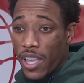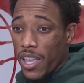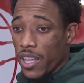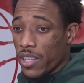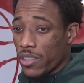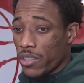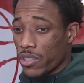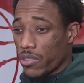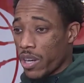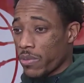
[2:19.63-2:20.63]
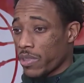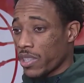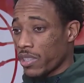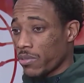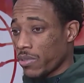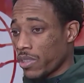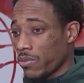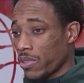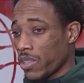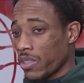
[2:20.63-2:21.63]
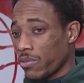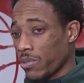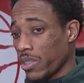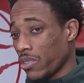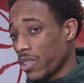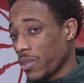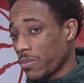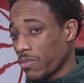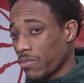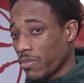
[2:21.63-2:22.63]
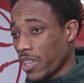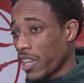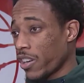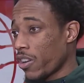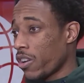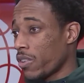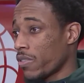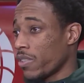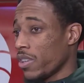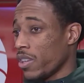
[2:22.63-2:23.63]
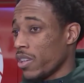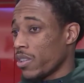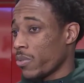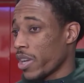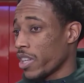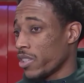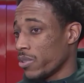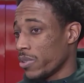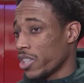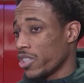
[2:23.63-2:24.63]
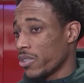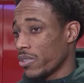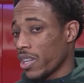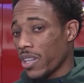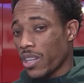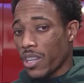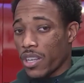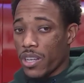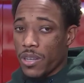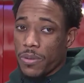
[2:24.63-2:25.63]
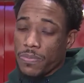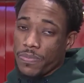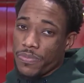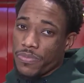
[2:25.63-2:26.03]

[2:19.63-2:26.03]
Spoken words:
And, you know, it's great when you see him get it off the way he do when he's shooting it. And,